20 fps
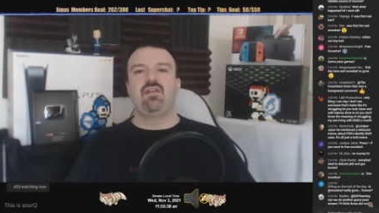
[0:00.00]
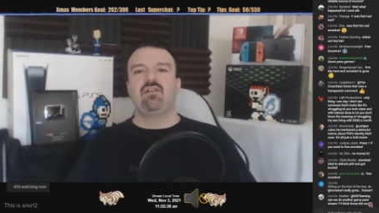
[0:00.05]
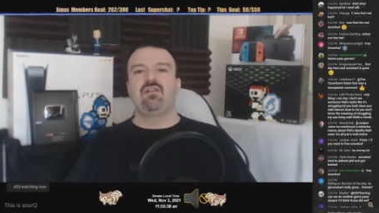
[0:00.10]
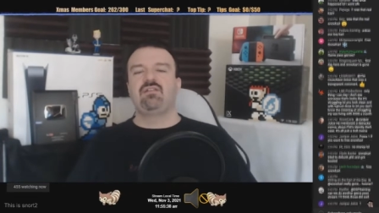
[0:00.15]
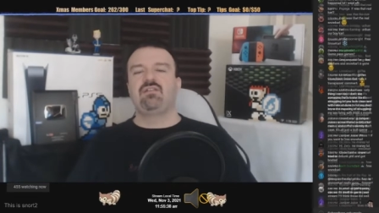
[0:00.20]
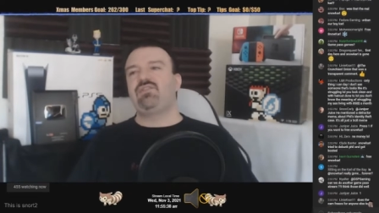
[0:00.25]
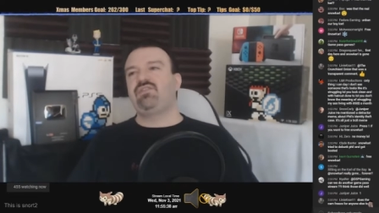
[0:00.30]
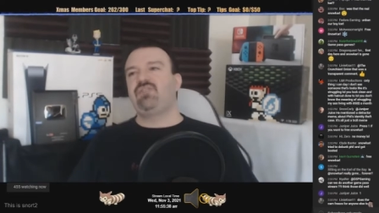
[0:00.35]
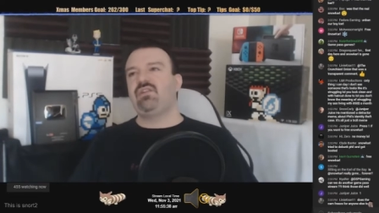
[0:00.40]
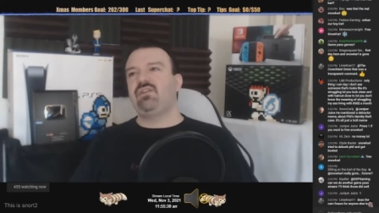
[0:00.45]

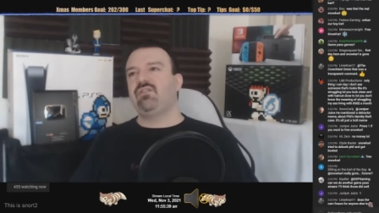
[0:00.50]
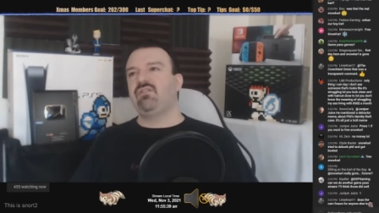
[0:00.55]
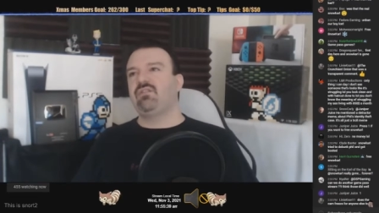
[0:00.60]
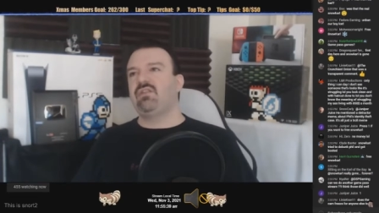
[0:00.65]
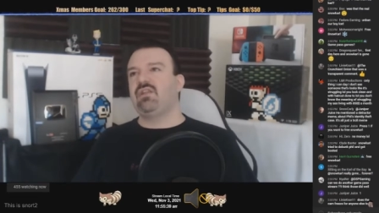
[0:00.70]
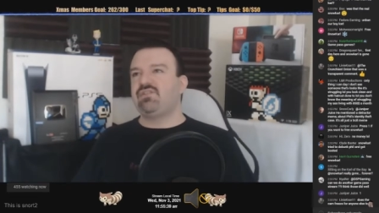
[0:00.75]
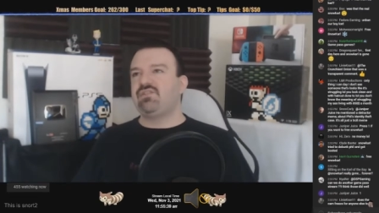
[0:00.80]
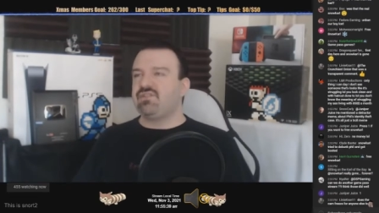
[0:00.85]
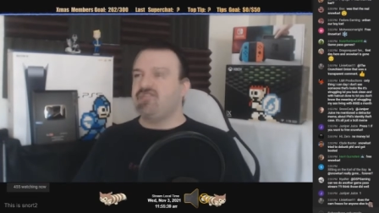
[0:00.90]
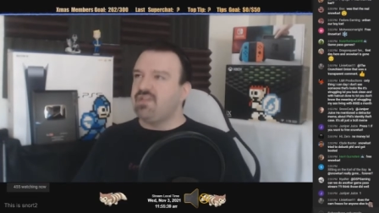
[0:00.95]
They sit here and
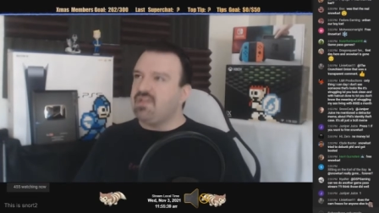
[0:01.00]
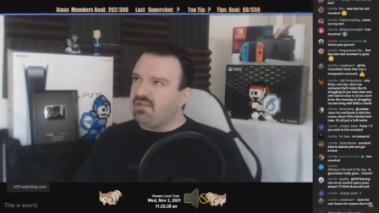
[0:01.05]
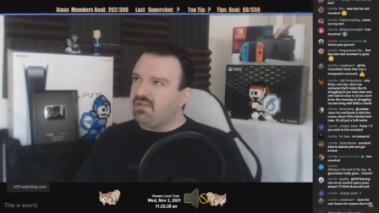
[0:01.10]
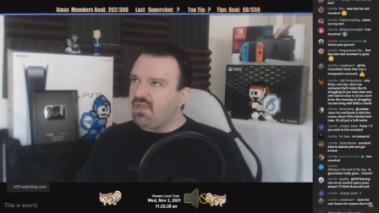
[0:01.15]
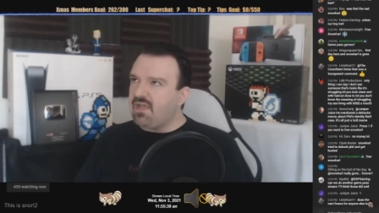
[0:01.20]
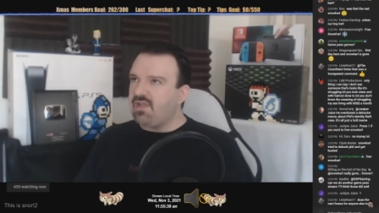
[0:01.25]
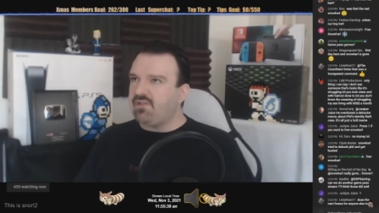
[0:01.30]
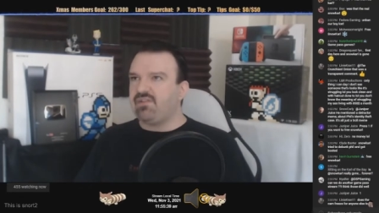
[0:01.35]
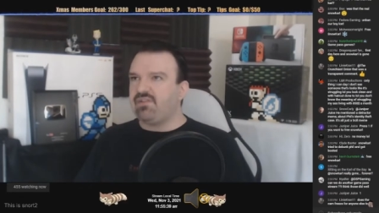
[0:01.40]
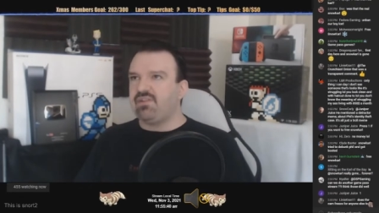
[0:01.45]
they sneak
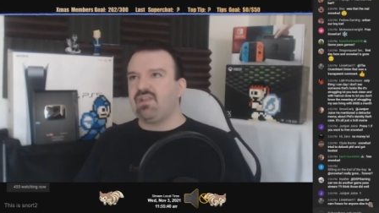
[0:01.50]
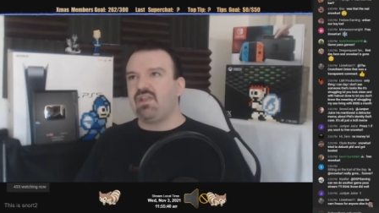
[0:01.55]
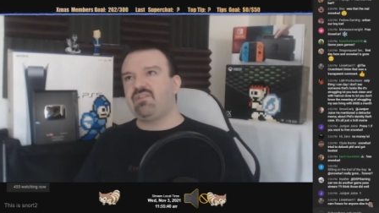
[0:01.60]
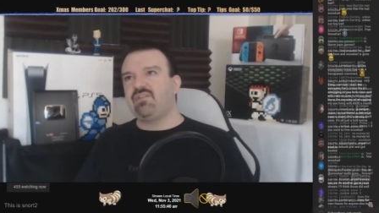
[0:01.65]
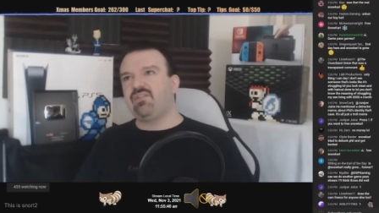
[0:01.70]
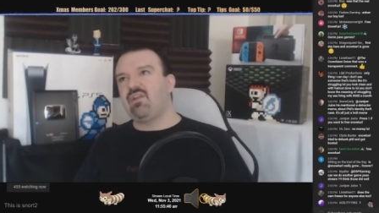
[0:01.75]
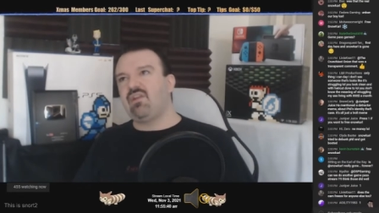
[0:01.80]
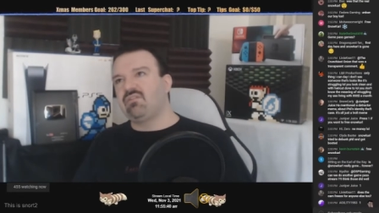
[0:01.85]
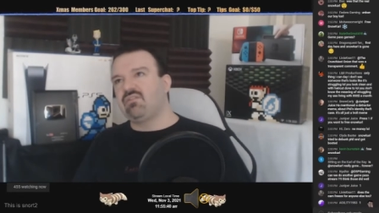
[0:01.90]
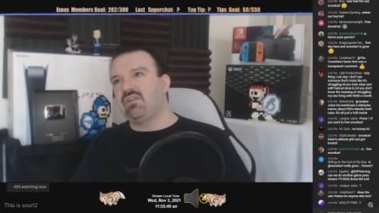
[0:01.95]
this and they
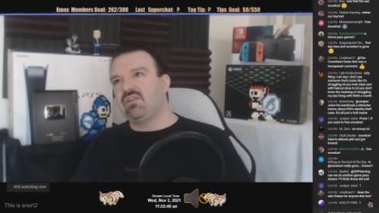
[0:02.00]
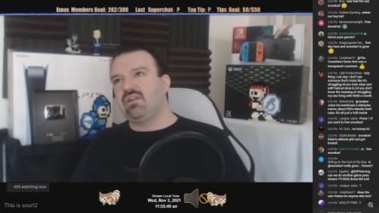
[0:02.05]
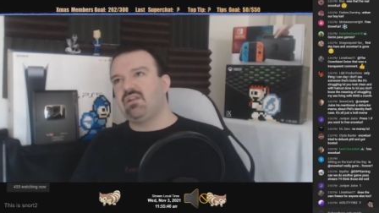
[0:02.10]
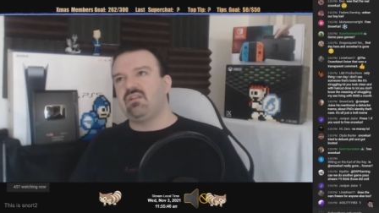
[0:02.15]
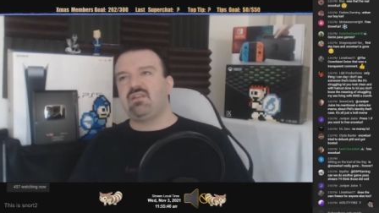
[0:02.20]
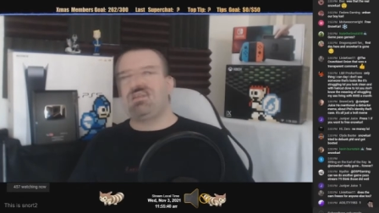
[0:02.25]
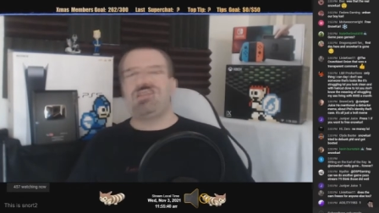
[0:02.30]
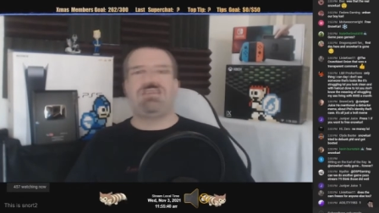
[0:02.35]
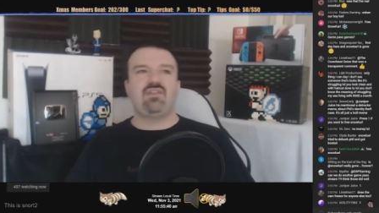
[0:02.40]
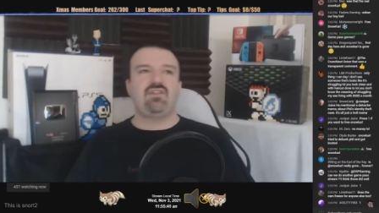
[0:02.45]
say
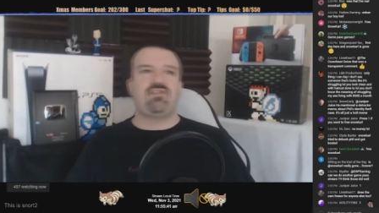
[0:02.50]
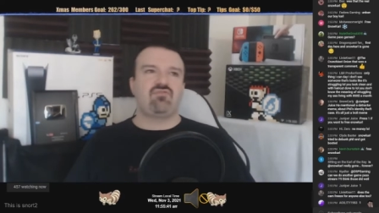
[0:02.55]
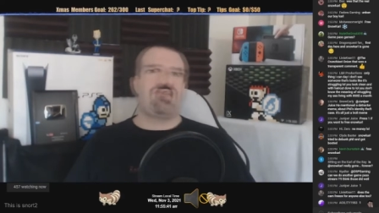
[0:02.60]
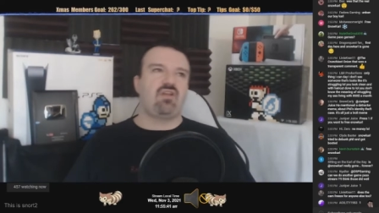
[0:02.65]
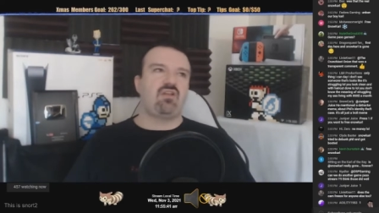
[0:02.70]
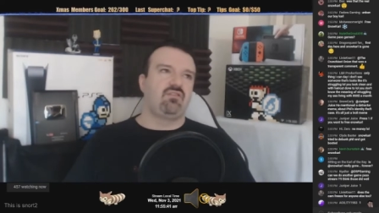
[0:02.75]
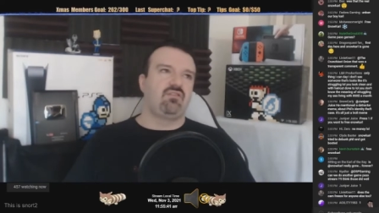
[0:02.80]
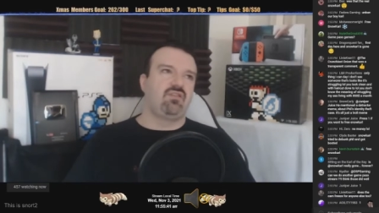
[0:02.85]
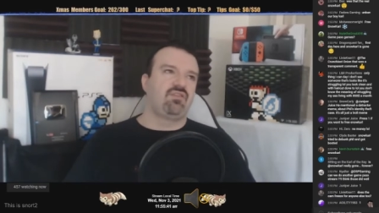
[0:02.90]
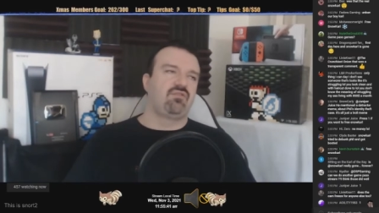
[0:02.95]
underhanded things. They try
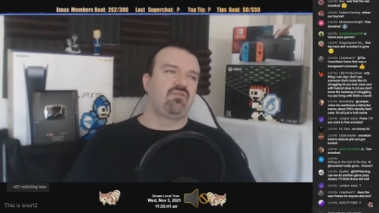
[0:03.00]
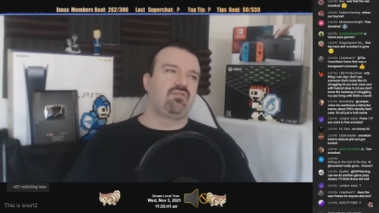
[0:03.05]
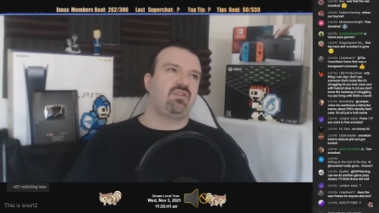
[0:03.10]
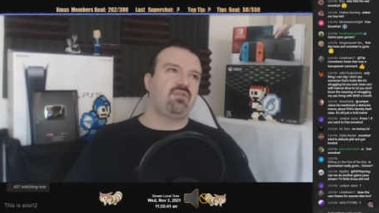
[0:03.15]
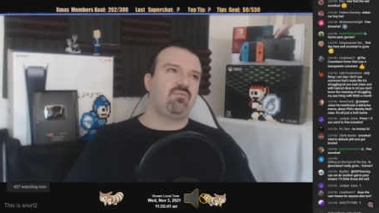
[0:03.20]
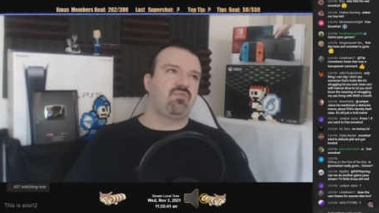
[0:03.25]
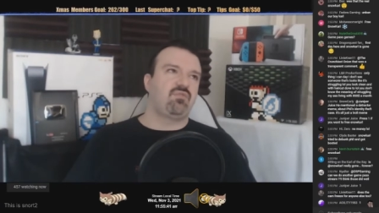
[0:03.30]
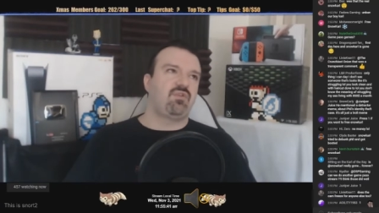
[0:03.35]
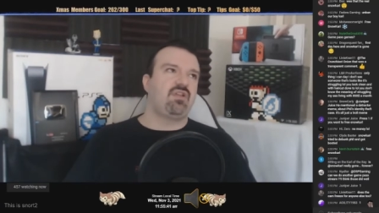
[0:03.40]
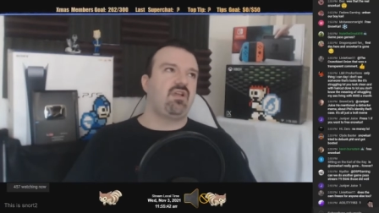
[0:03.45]
to
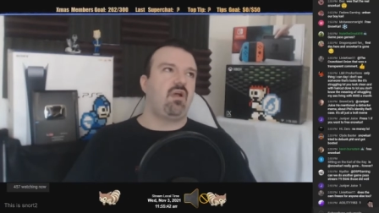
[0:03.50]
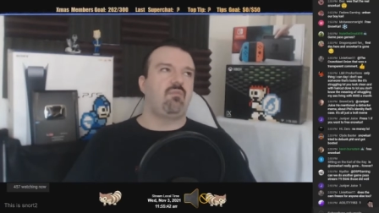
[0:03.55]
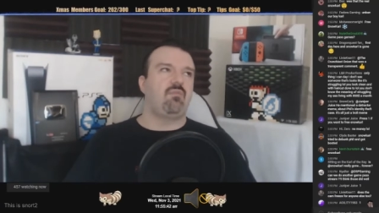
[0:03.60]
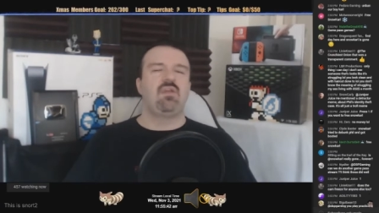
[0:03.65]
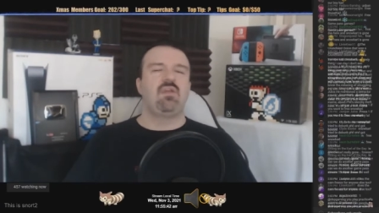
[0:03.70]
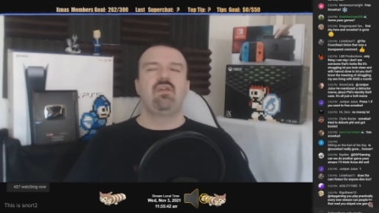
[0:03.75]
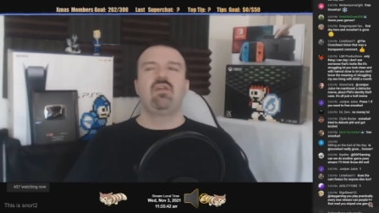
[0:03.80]
literally bring up